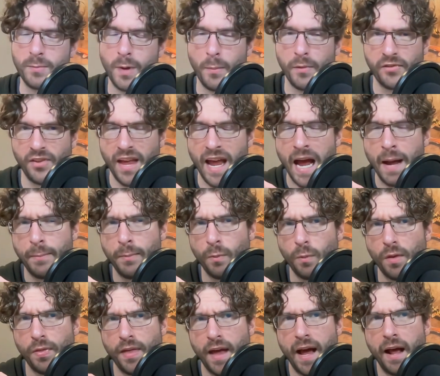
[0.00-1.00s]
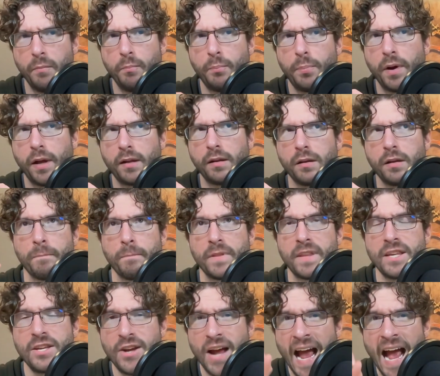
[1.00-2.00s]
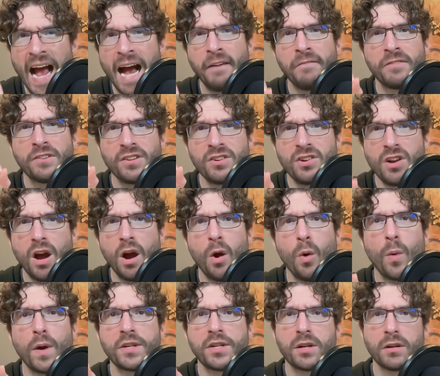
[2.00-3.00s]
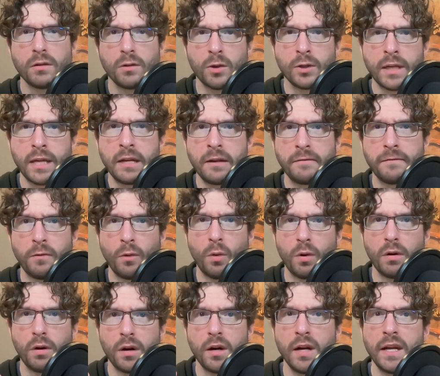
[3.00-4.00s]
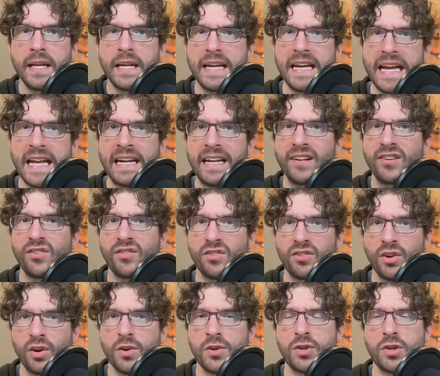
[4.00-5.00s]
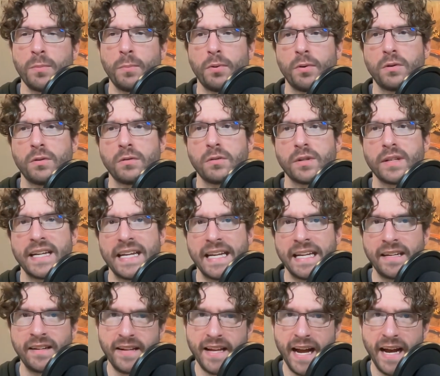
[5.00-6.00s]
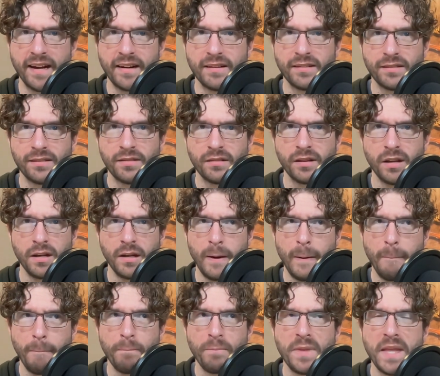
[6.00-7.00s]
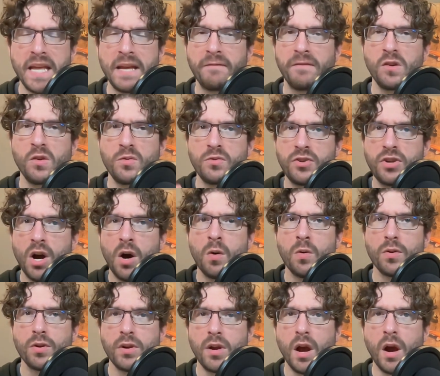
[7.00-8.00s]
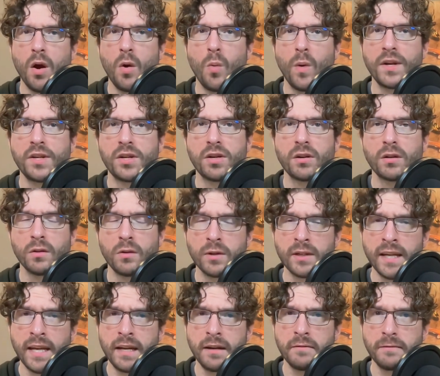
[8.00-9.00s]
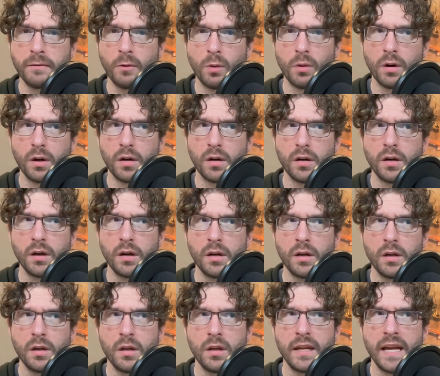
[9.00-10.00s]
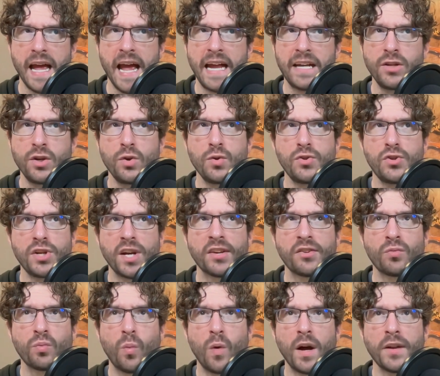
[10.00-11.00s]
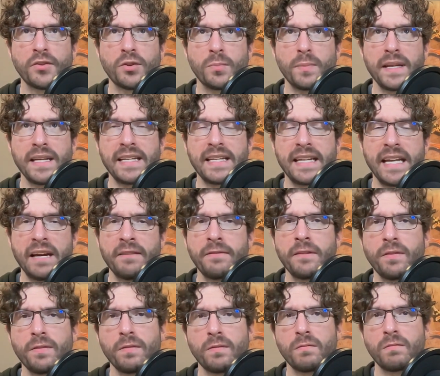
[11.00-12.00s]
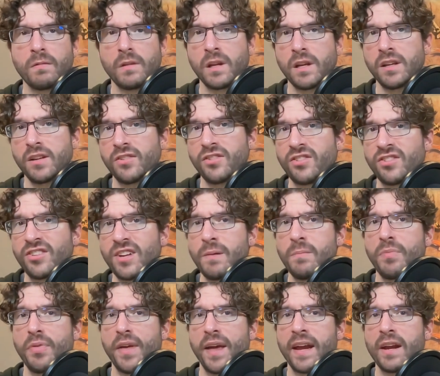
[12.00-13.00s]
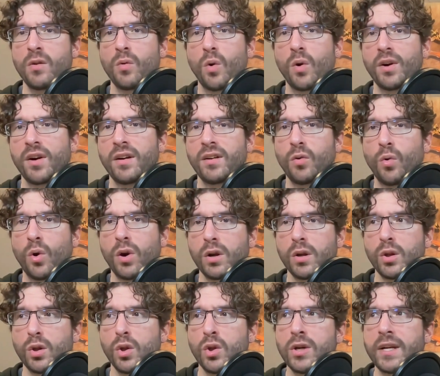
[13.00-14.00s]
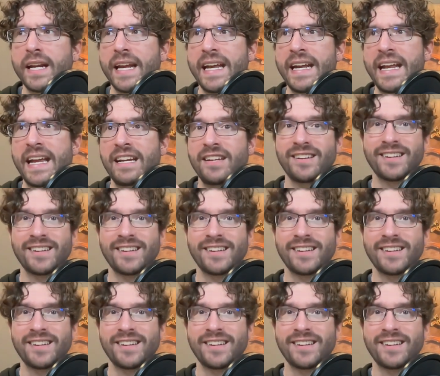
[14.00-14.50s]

moments that happen with that, but you have to know what you're looking for in a searchable index. If you don't know what you're looking for and you just want to be given something or look in a